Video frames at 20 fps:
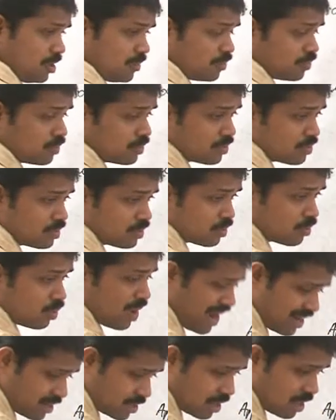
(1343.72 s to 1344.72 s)
of
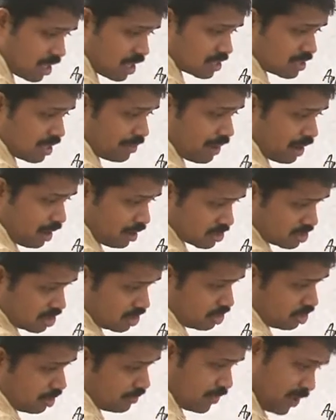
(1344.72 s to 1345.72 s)
what? The
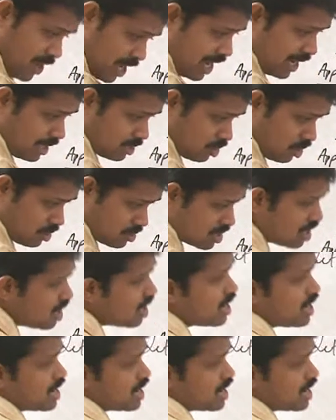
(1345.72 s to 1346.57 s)
velocity of free electrons.